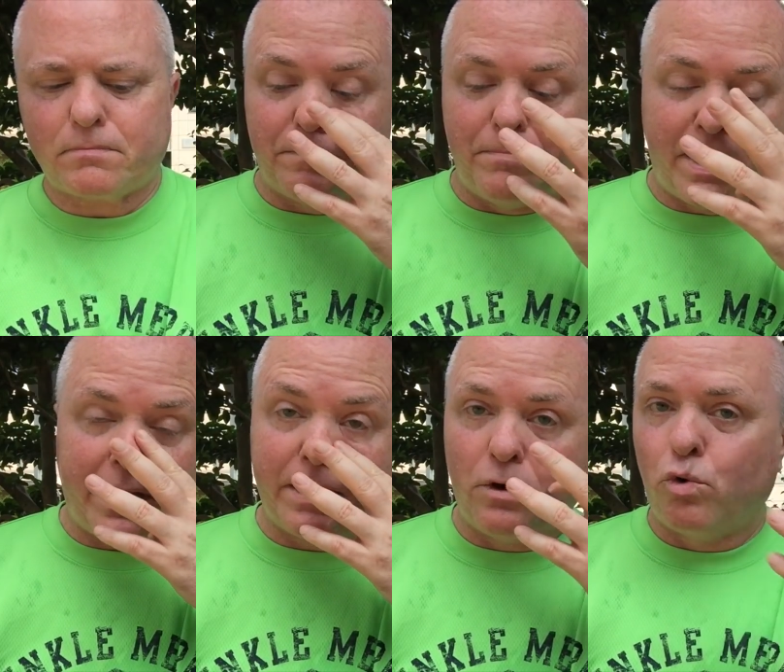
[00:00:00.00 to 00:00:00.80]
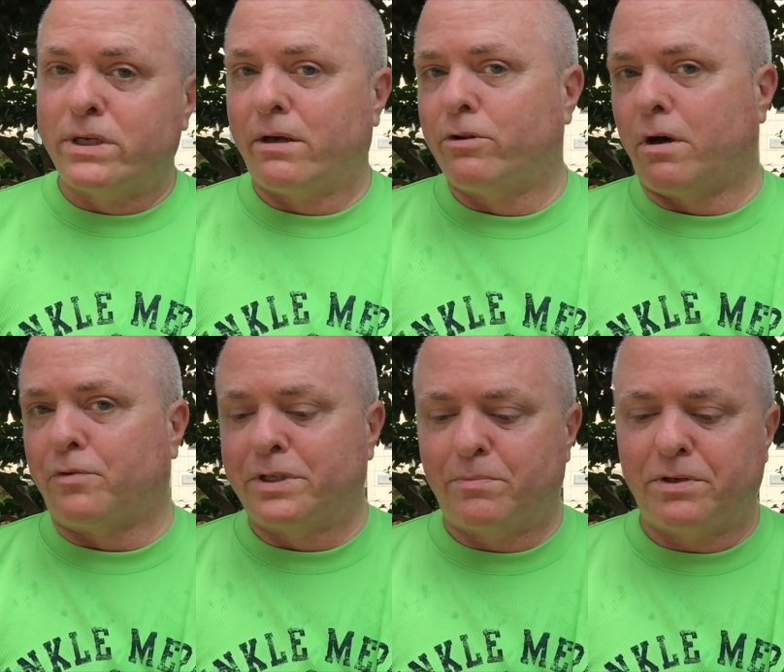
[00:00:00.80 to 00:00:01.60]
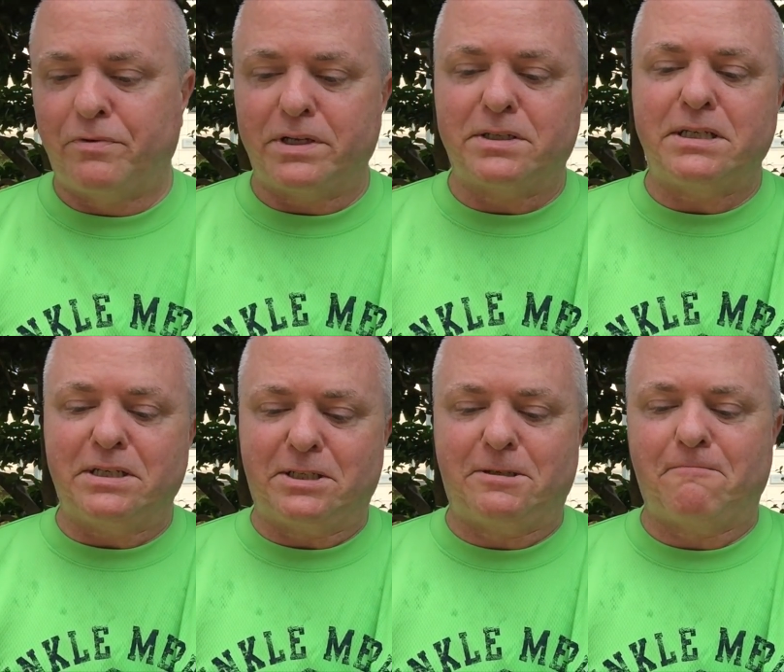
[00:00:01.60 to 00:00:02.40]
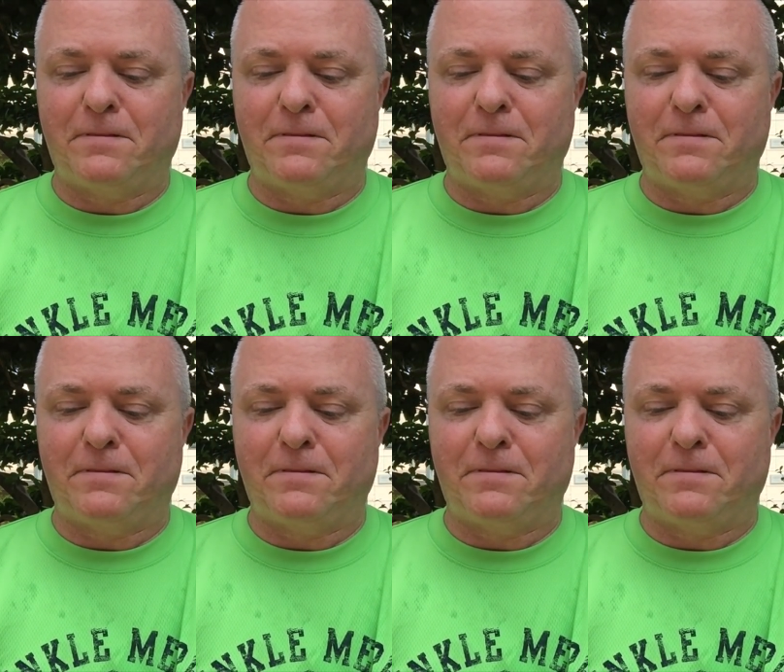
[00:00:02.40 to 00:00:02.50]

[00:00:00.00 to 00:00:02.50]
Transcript: Many hotel novels have been written since.